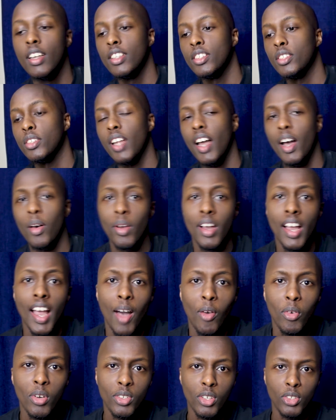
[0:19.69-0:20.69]
So now,
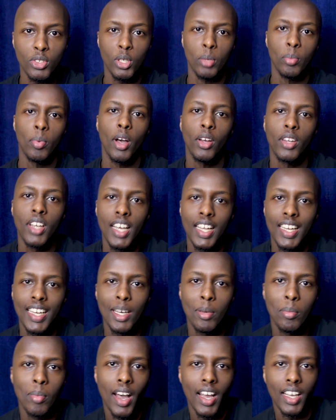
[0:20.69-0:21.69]
I want to talk to you about
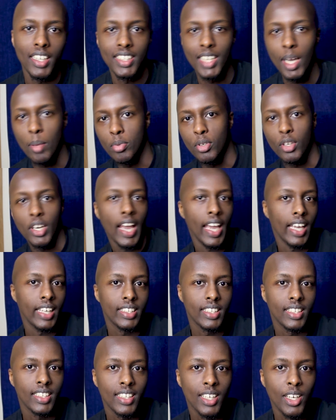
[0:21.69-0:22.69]
Nehemiah chapter
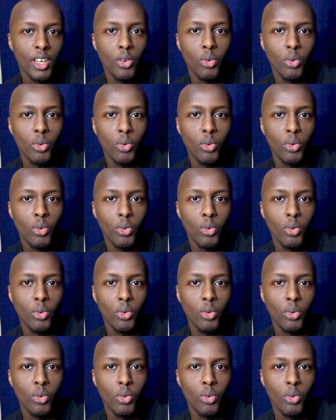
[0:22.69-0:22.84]
8,